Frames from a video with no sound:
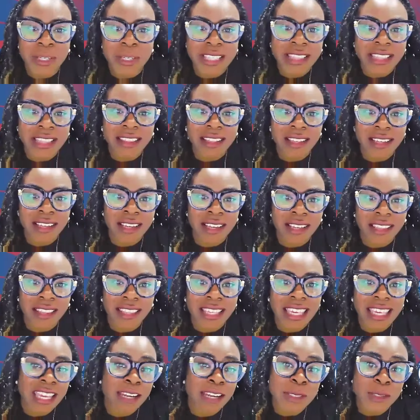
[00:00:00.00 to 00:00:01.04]
with
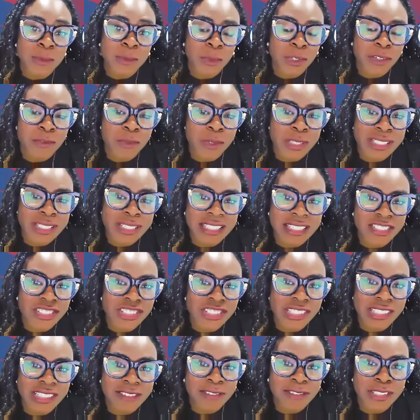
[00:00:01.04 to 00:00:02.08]
the Cannabis Workforce
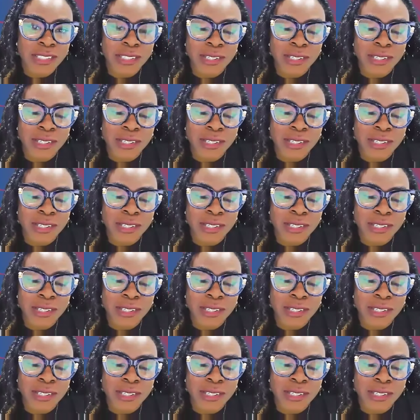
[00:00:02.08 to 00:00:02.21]
Initiative.